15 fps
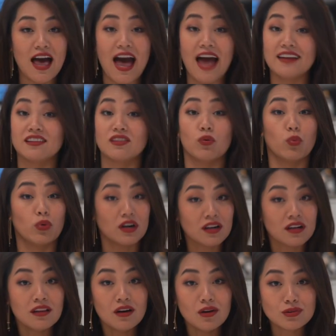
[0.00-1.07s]
and the
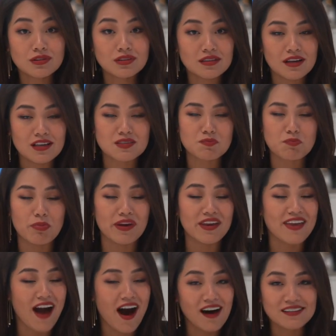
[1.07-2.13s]
workload is
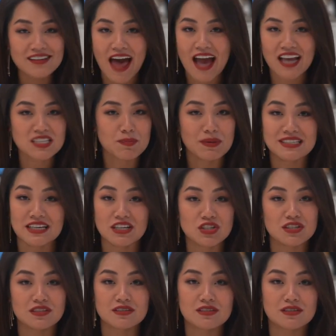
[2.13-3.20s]
beyond
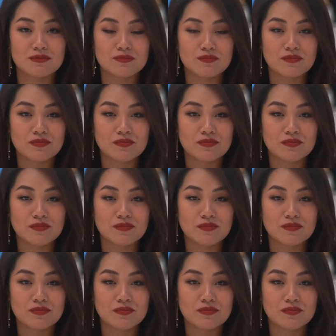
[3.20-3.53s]
expectations.